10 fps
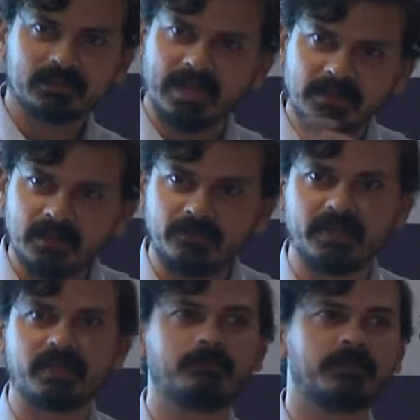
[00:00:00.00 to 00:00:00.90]
slightly
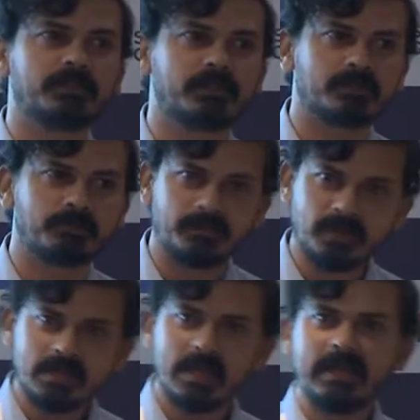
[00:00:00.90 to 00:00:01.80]
varying features
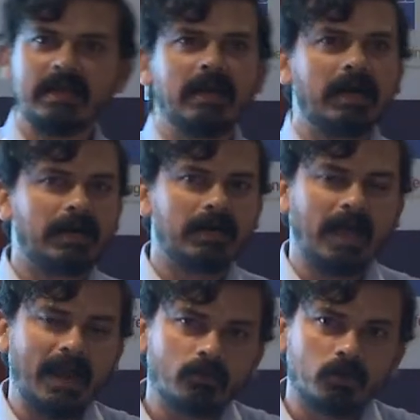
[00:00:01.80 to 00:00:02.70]
maybe, uh,
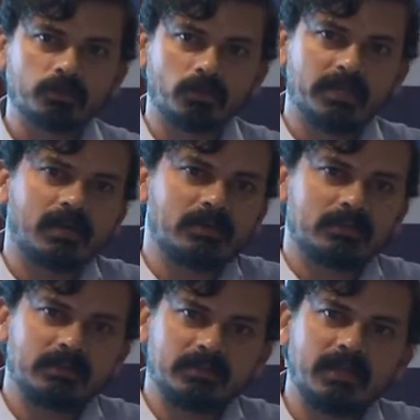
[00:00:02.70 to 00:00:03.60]
and also their,
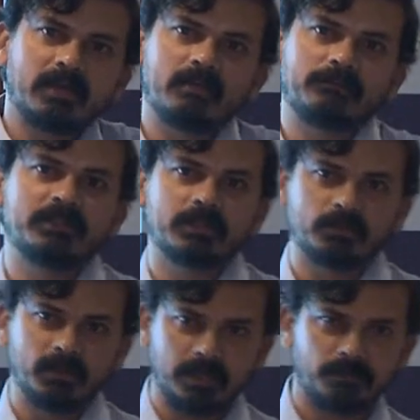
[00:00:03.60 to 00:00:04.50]
un their
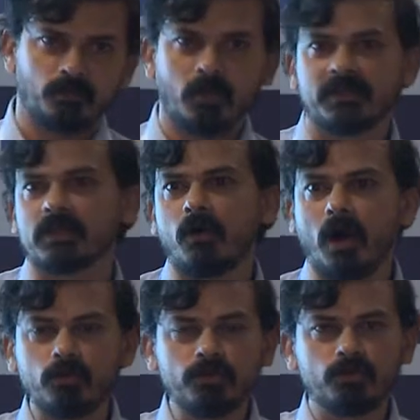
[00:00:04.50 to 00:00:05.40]
features will keep evolving. Now
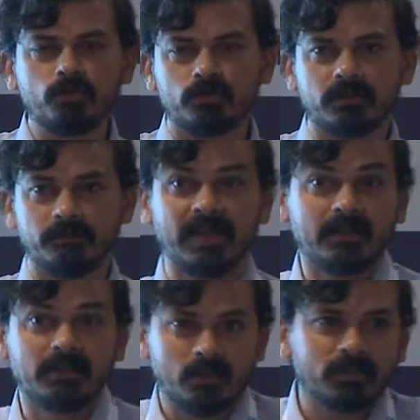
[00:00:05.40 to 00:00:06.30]
how do you,
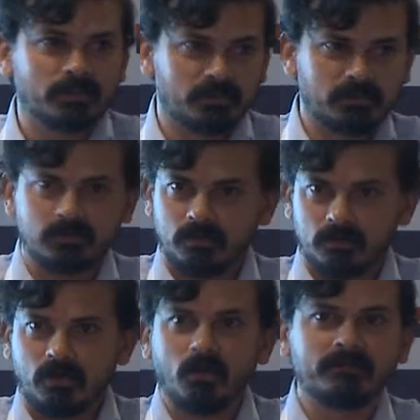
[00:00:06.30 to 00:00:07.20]
and they cost, uh,
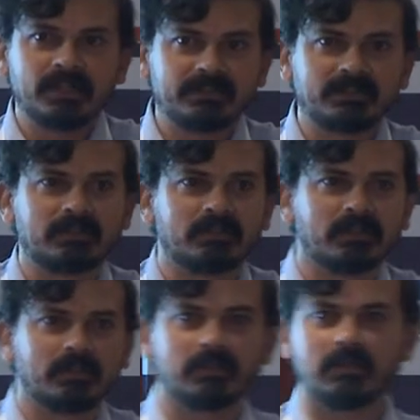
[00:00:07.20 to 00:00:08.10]
all of these
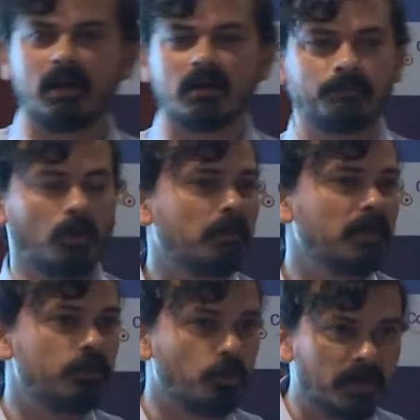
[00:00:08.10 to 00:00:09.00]
uh, are
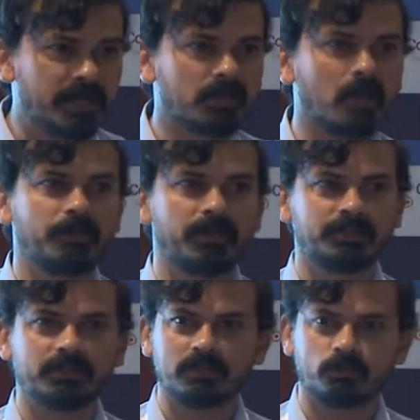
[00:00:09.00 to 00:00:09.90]
probably duplicate
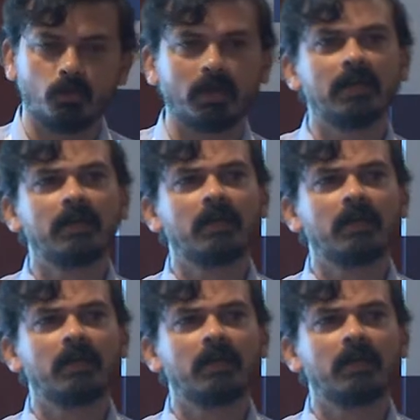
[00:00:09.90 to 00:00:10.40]
computations and so on.